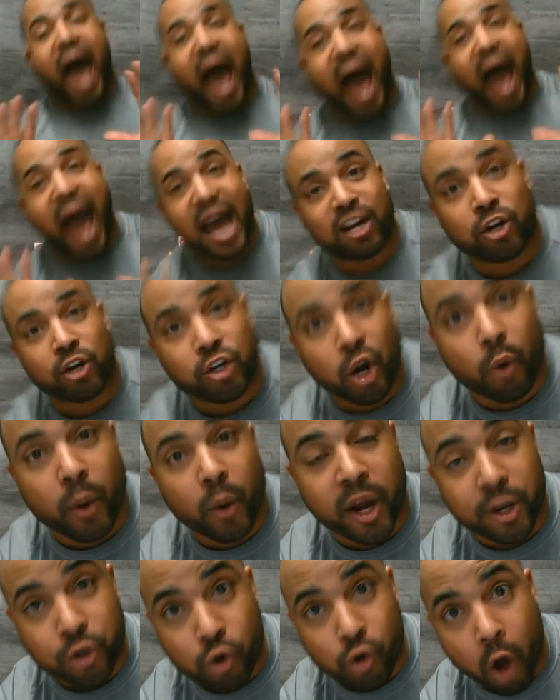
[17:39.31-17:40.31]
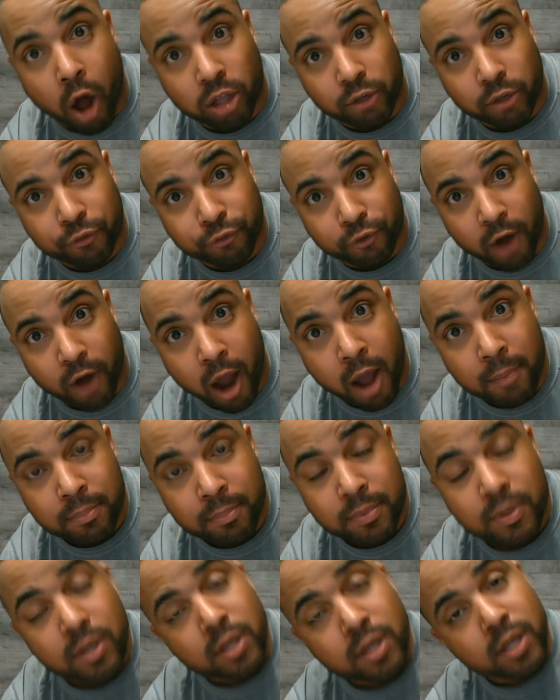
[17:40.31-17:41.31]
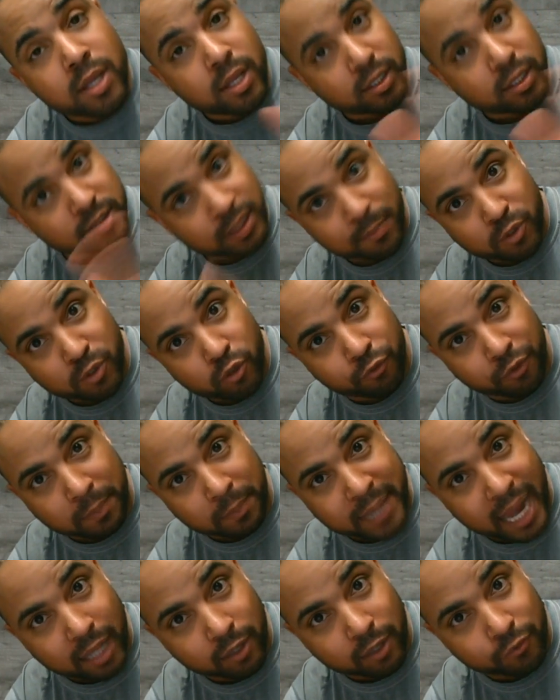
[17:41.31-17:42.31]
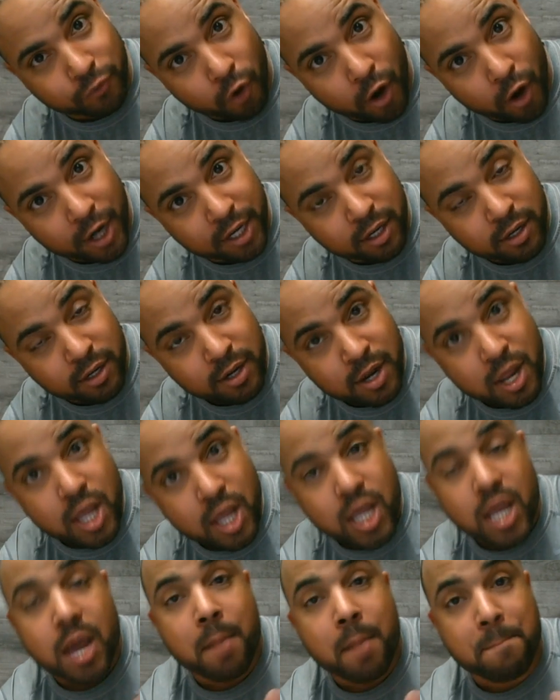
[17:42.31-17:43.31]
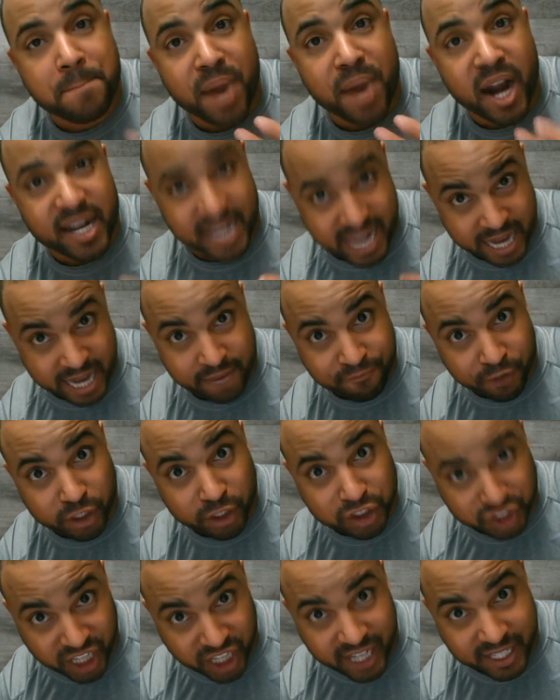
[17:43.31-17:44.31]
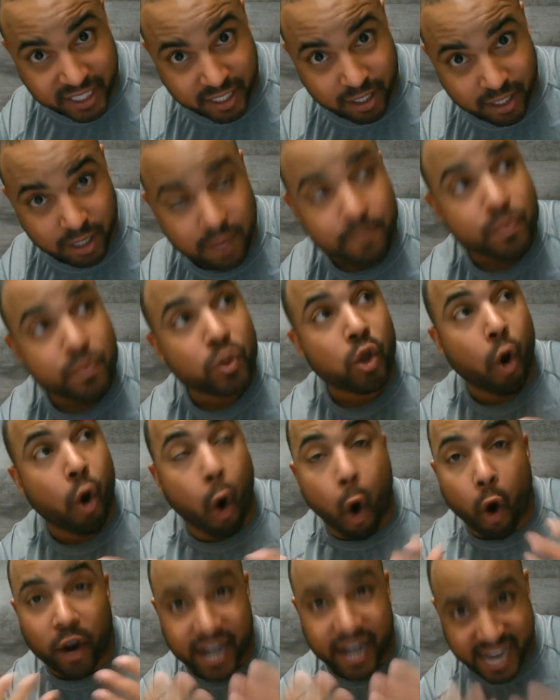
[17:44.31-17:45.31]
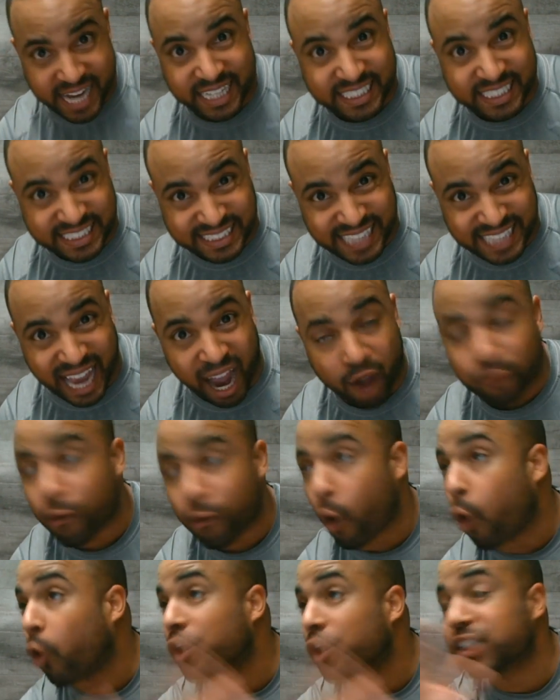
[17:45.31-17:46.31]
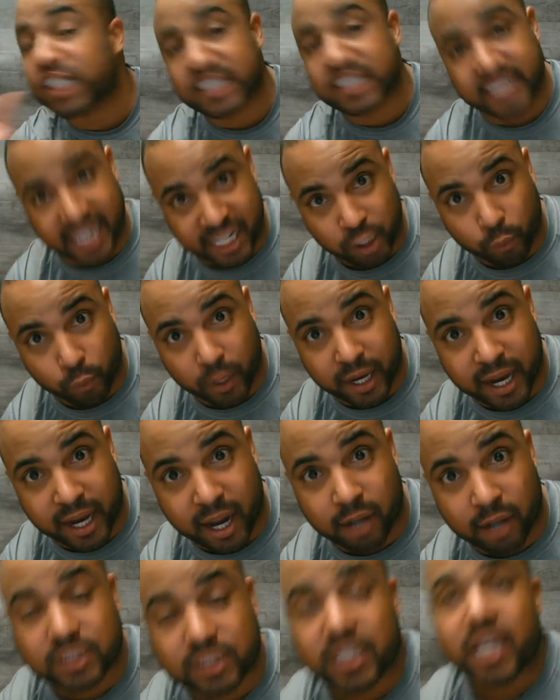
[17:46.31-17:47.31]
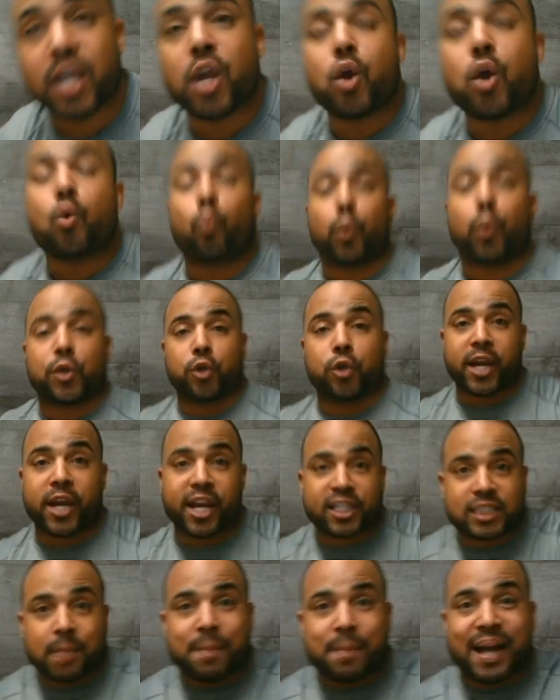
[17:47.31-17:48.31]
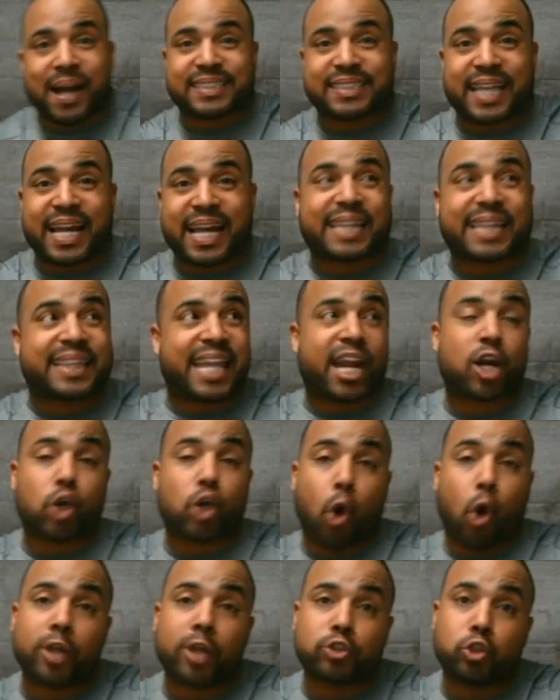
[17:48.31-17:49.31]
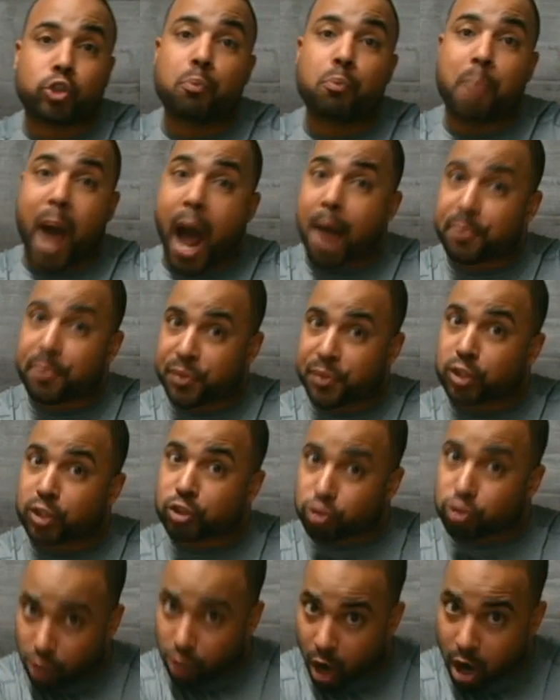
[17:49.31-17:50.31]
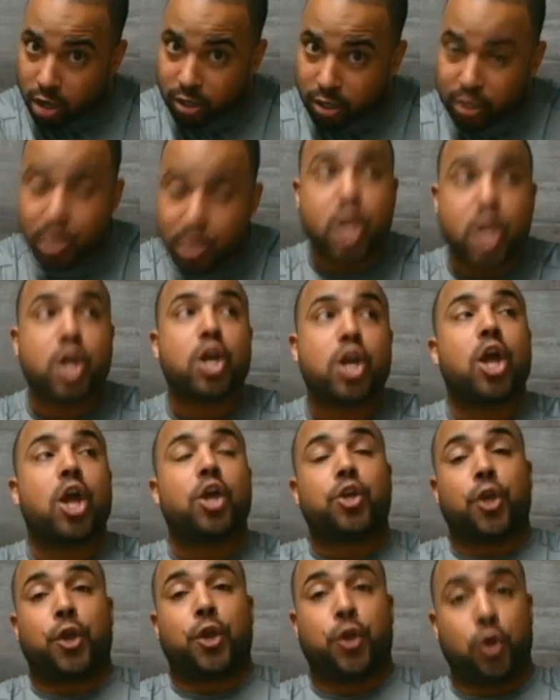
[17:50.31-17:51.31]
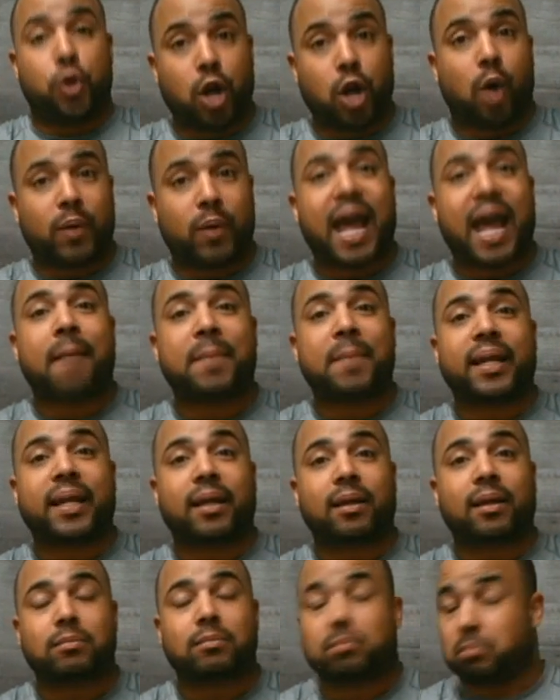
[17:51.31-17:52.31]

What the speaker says: I don't know where you all are from. Some of you from California. But in Virginia, or in the South, or just anywhere else, when you hear somebody say they're going to pop the trunk, you know what that means.